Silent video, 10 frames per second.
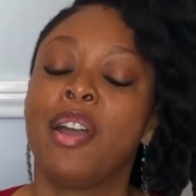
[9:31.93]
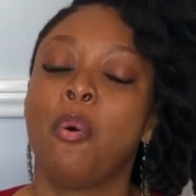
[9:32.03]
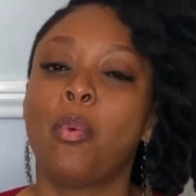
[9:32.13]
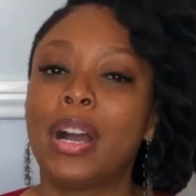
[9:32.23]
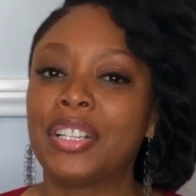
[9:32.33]

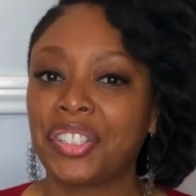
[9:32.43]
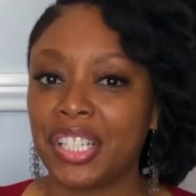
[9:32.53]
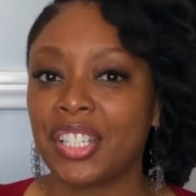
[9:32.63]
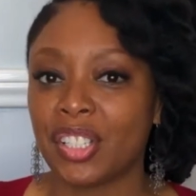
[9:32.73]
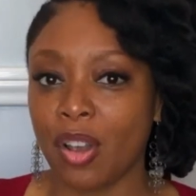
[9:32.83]
Once she
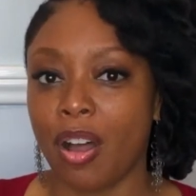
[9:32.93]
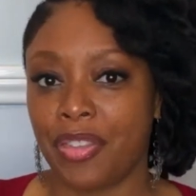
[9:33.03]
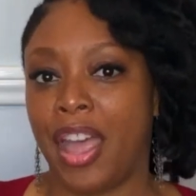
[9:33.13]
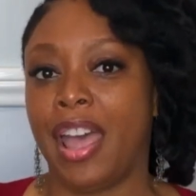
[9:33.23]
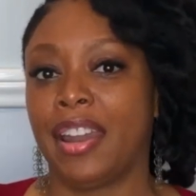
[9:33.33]
saw
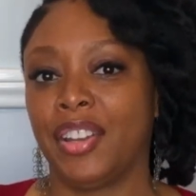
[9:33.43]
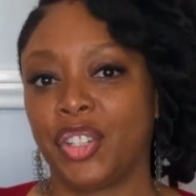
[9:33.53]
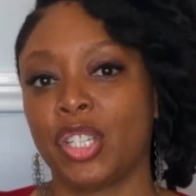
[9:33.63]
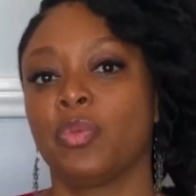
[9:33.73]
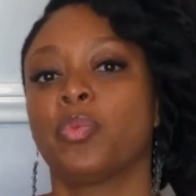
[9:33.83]
that and
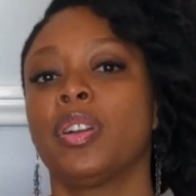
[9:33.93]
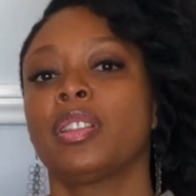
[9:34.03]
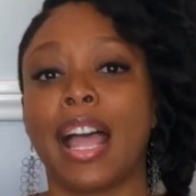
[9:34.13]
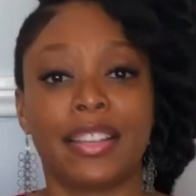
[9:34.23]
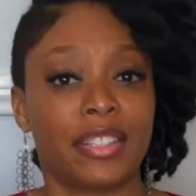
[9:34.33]
she
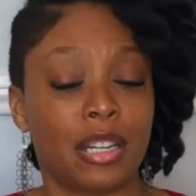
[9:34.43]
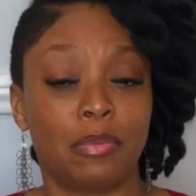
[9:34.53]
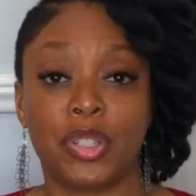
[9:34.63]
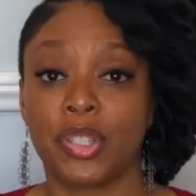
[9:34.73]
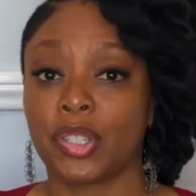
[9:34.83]
realized that it
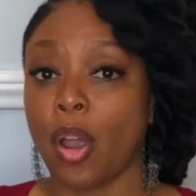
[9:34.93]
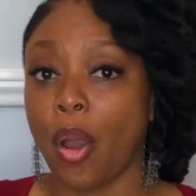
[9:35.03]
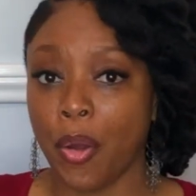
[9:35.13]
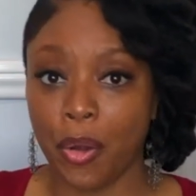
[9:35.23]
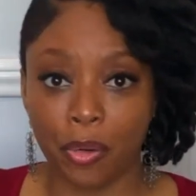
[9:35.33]
was just
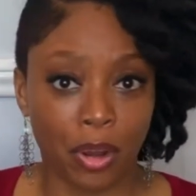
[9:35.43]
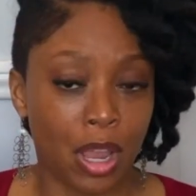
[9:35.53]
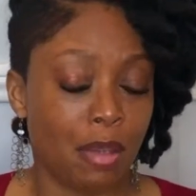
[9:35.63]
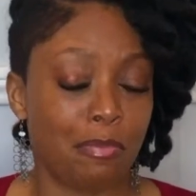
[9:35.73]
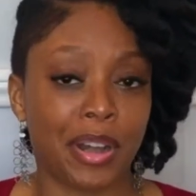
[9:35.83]
her
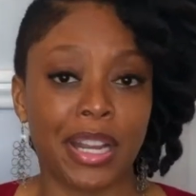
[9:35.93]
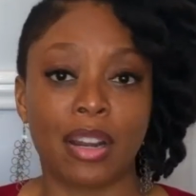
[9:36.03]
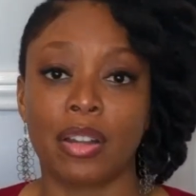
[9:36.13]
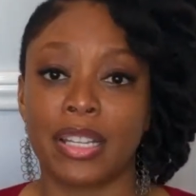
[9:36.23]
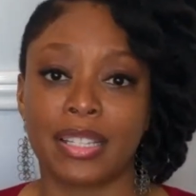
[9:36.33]
bringing
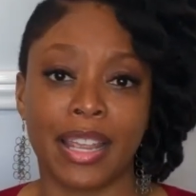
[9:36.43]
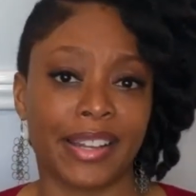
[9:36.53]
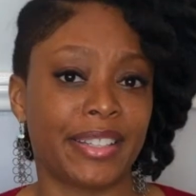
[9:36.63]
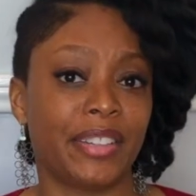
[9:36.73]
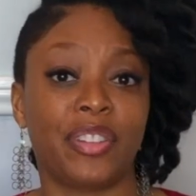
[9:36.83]
on this
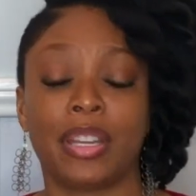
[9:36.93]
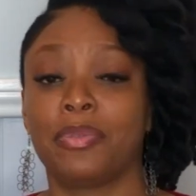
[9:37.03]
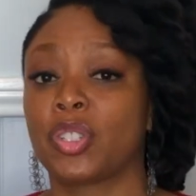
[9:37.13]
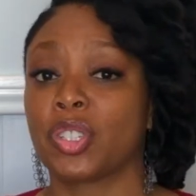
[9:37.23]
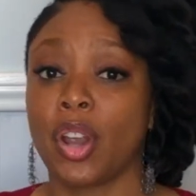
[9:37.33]
negativity, it
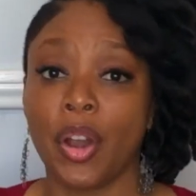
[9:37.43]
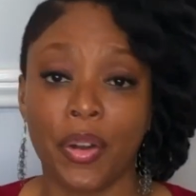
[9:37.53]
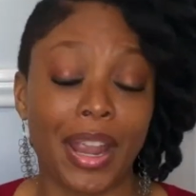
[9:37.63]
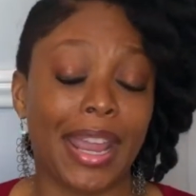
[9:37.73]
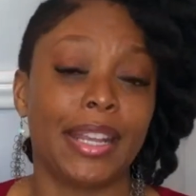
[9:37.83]
was just her
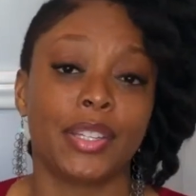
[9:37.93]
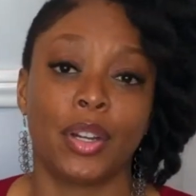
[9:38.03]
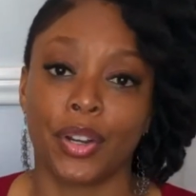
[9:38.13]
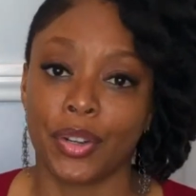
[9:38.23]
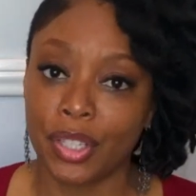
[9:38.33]
hating
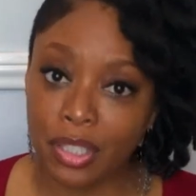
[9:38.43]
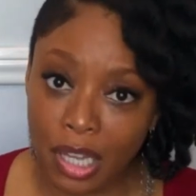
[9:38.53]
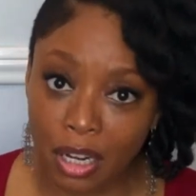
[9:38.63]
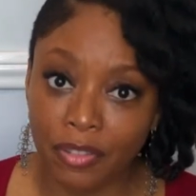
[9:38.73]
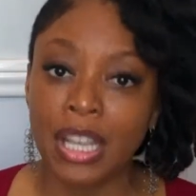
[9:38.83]
on
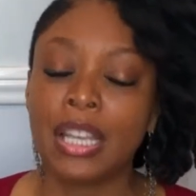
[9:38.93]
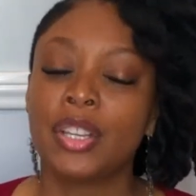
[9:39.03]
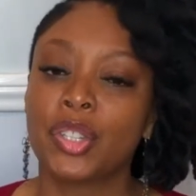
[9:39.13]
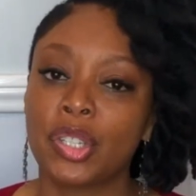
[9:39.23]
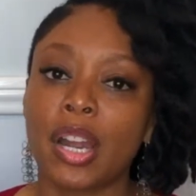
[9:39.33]
herself,
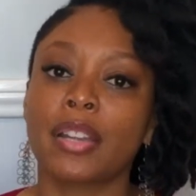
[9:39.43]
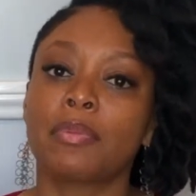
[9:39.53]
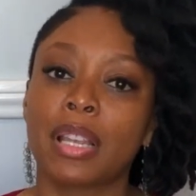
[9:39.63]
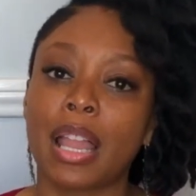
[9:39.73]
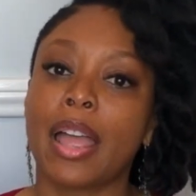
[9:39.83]
she started to
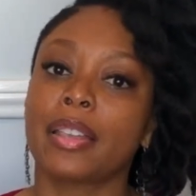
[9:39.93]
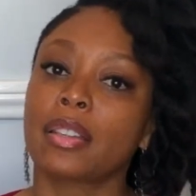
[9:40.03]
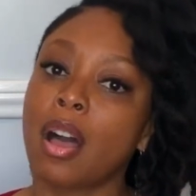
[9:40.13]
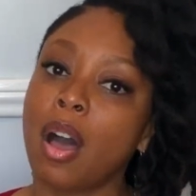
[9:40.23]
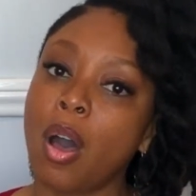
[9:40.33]
realize,
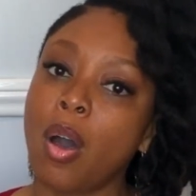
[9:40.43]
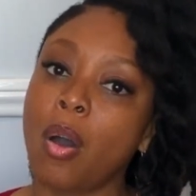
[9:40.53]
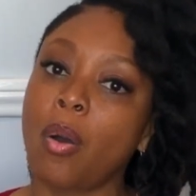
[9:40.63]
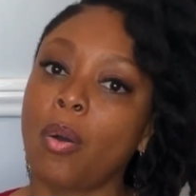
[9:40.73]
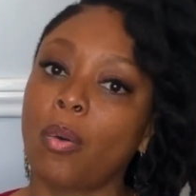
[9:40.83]

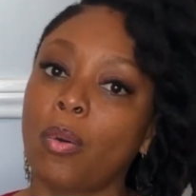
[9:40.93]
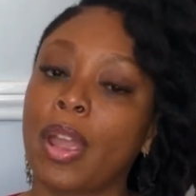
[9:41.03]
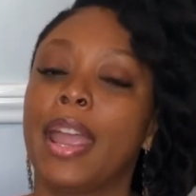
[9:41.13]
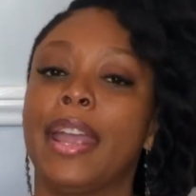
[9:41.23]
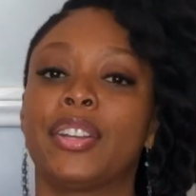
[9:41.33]
oh,
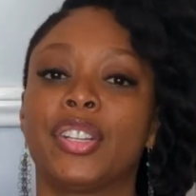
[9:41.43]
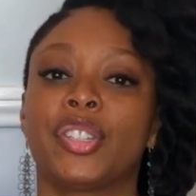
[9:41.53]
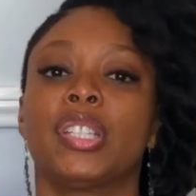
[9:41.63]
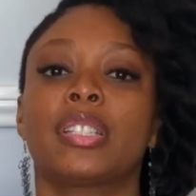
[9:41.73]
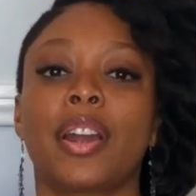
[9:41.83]
and then
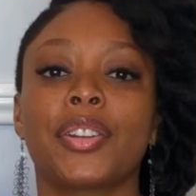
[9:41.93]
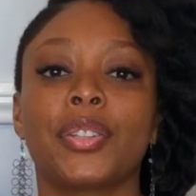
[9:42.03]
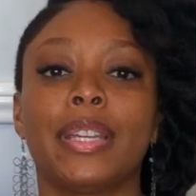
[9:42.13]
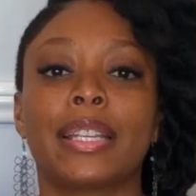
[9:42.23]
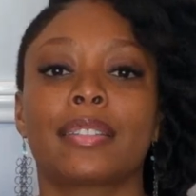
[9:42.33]
she started
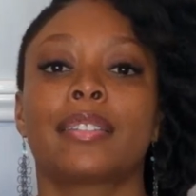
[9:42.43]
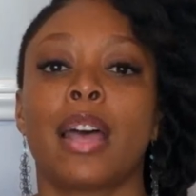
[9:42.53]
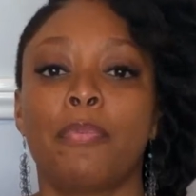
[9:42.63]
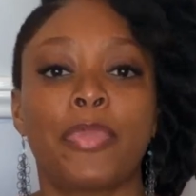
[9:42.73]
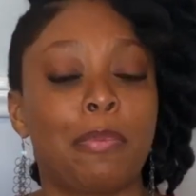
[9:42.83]
to
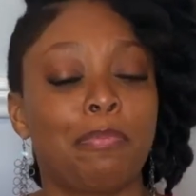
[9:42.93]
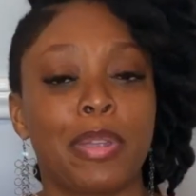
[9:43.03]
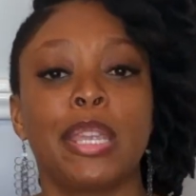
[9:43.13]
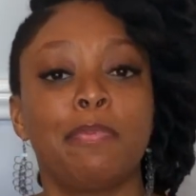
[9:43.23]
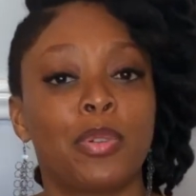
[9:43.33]
accept that
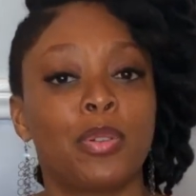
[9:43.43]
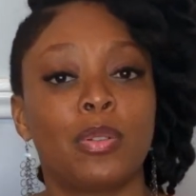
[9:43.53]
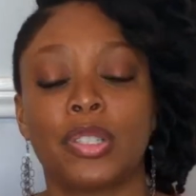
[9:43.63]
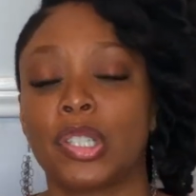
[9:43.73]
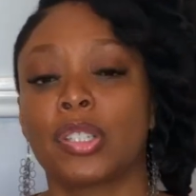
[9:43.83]
people
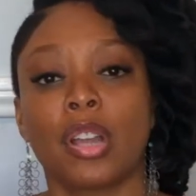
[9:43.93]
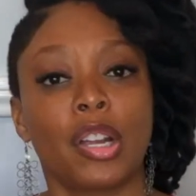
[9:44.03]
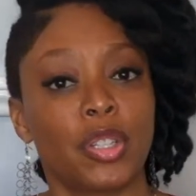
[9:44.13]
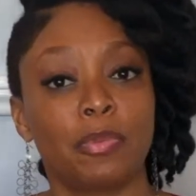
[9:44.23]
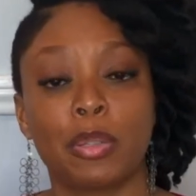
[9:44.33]
just thought
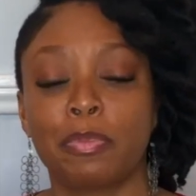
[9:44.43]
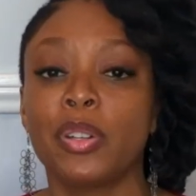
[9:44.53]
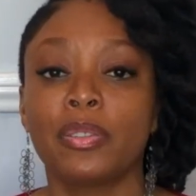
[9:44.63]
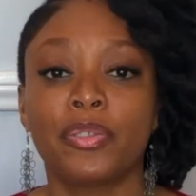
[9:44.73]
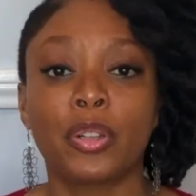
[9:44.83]
she was
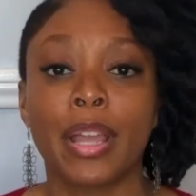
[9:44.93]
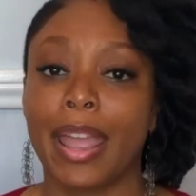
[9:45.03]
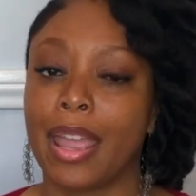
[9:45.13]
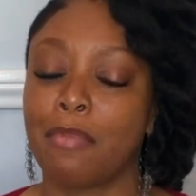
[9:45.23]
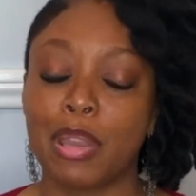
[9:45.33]
beautiful
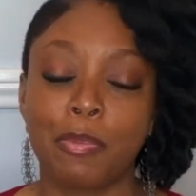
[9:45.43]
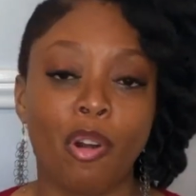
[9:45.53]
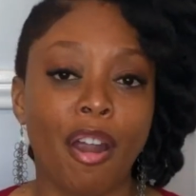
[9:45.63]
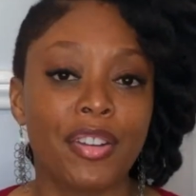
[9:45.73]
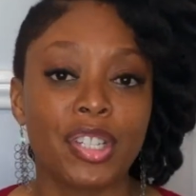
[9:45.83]
and people
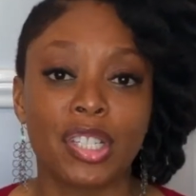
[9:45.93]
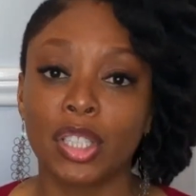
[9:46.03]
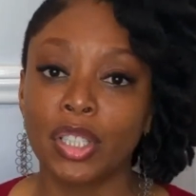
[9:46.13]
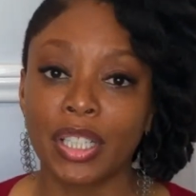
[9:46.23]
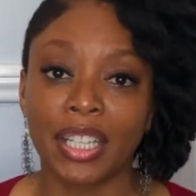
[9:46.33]
are just
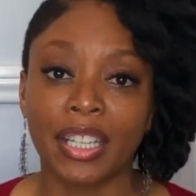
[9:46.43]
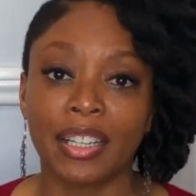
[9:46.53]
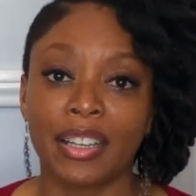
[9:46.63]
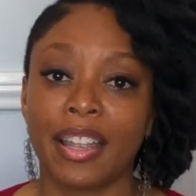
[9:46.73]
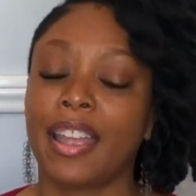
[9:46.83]
looking
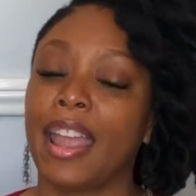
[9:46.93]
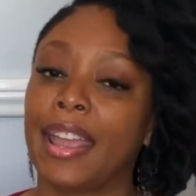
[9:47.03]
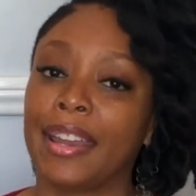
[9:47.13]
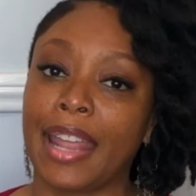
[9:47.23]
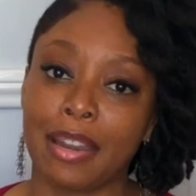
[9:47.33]

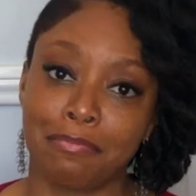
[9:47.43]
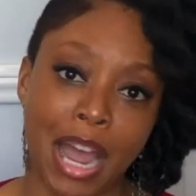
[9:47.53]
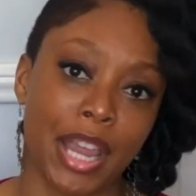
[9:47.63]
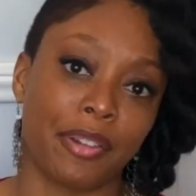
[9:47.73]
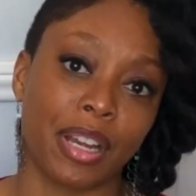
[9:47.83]
and
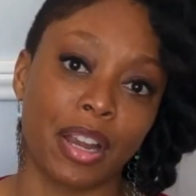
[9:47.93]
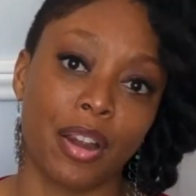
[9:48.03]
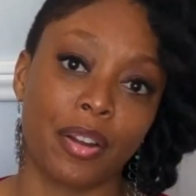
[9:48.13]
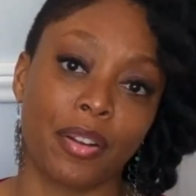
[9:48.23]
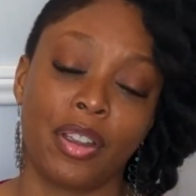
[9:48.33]
admiring
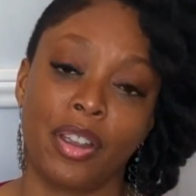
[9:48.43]
her.